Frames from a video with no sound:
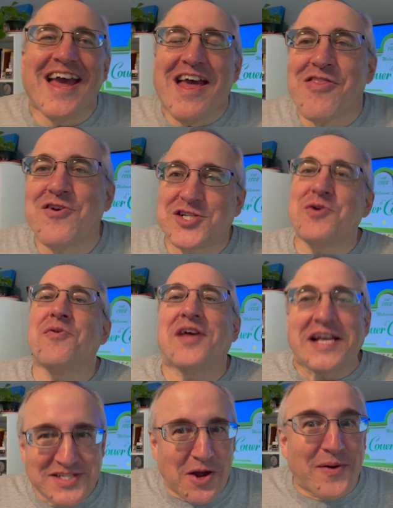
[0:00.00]
There's two
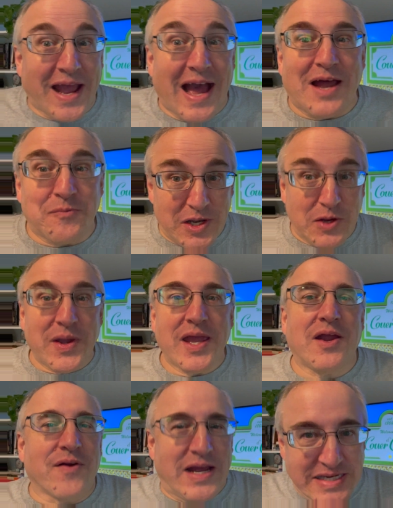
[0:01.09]
things going on when you
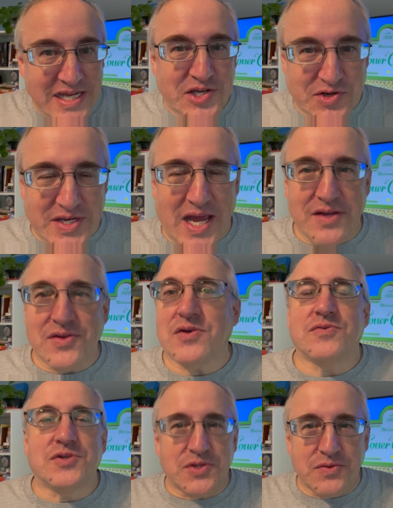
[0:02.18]
hear a teacher tell you
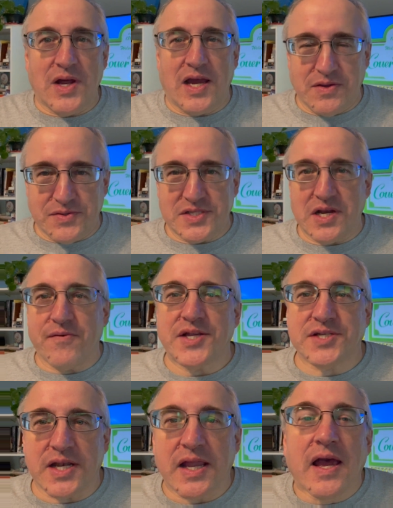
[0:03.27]
do not use
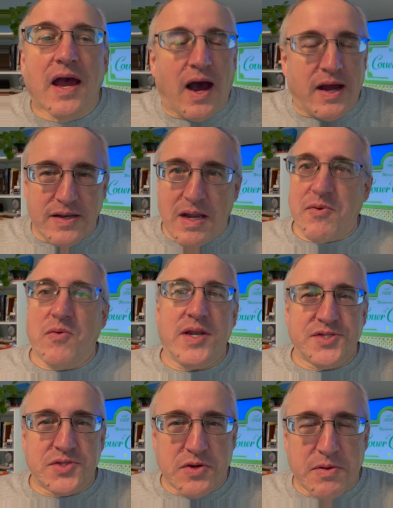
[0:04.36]
narration. Number one
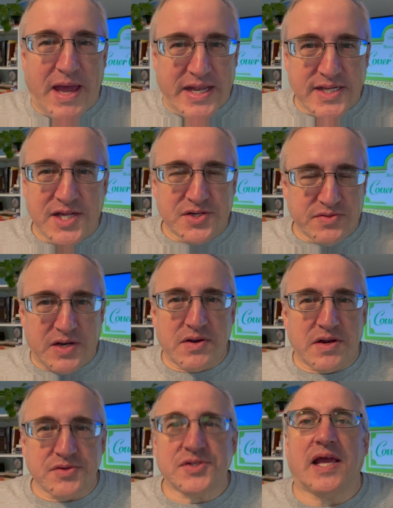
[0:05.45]
is they're a bad teacher and they don't
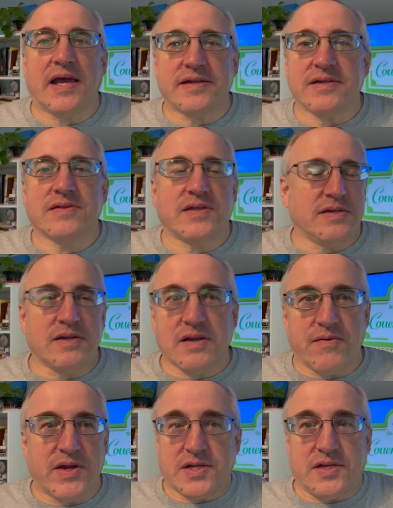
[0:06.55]
understand that
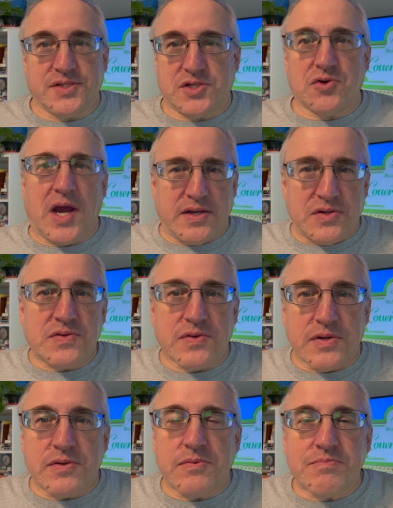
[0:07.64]
narration is a tried and
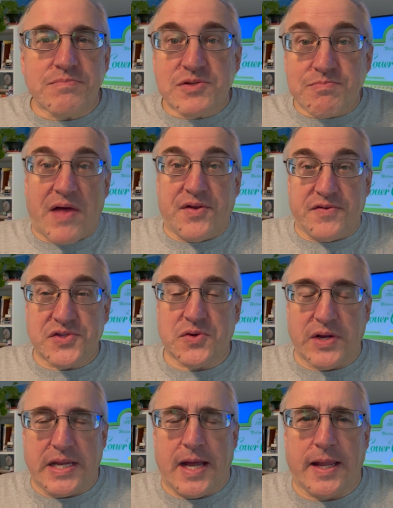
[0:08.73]
true method of
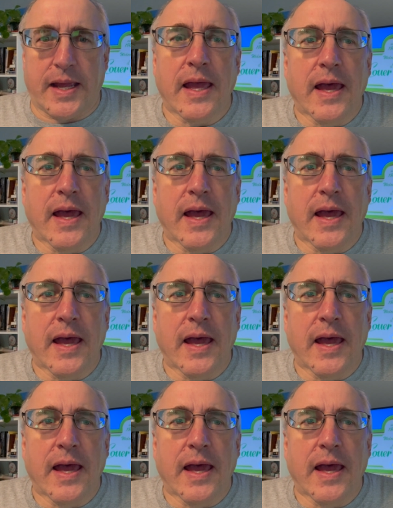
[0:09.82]
storytelling.